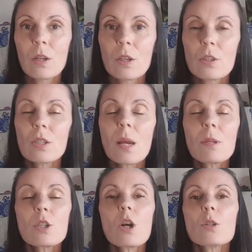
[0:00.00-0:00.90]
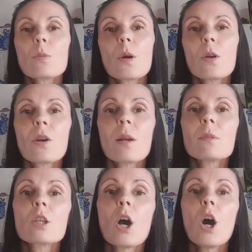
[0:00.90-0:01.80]
So sabotage
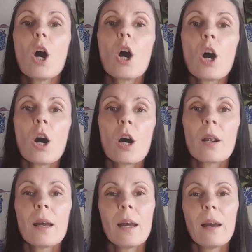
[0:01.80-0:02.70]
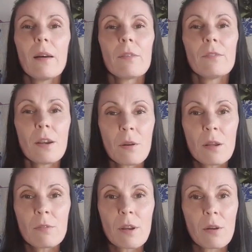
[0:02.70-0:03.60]
programs are a very,
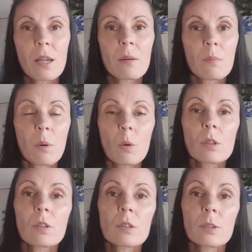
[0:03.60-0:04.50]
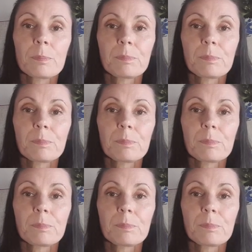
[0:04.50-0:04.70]
very important